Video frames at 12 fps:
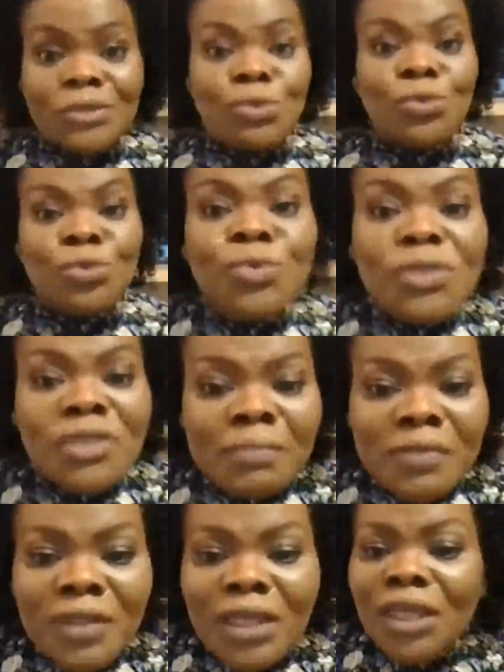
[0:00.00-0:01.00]
to do
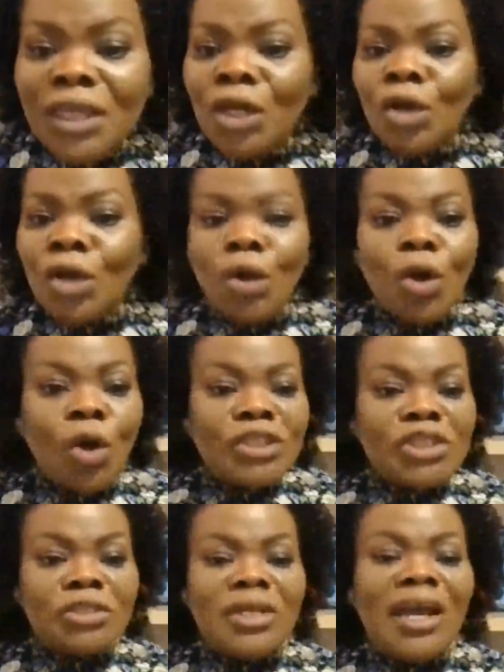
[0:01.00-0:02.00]
something or
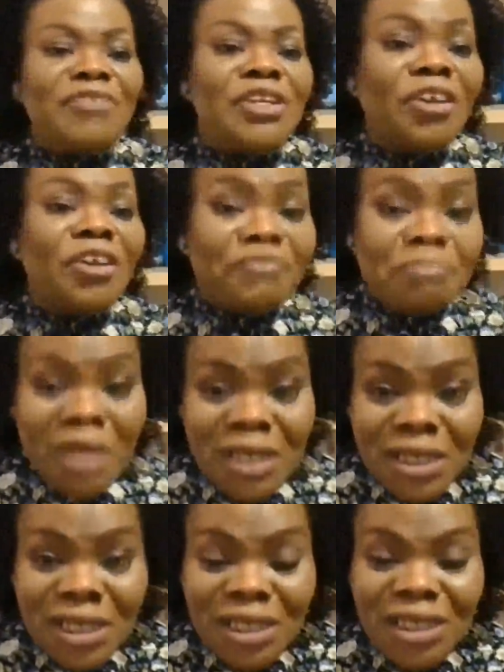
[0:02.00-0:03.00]
until you have enough
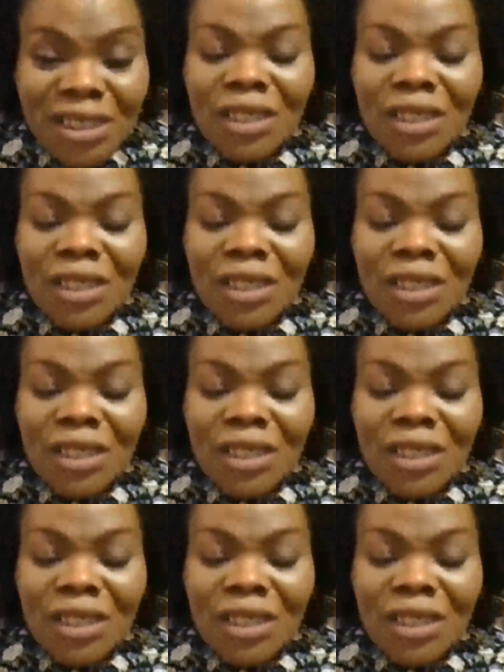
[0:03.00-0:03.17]
money,